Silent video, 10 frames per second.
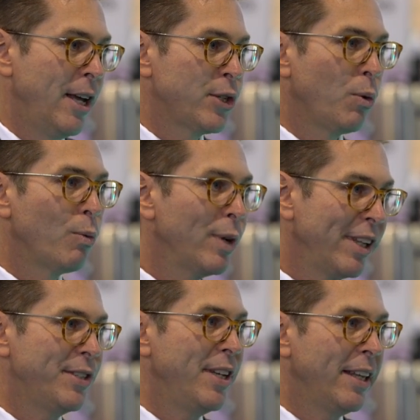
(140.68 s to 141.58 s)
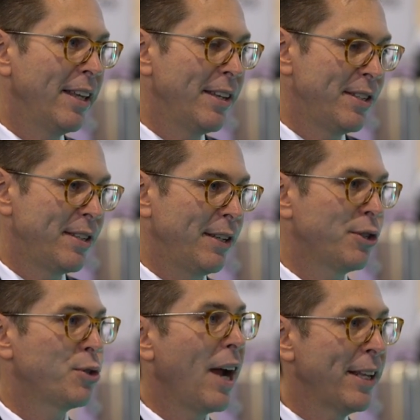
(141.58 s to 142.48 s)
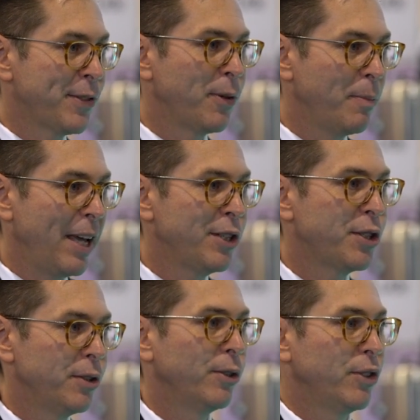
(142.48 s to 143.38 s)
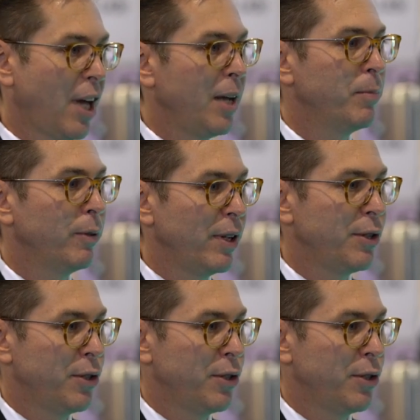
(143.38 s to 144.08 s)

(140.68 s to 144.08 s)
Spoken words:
So we're really seeing this as a transformational type of a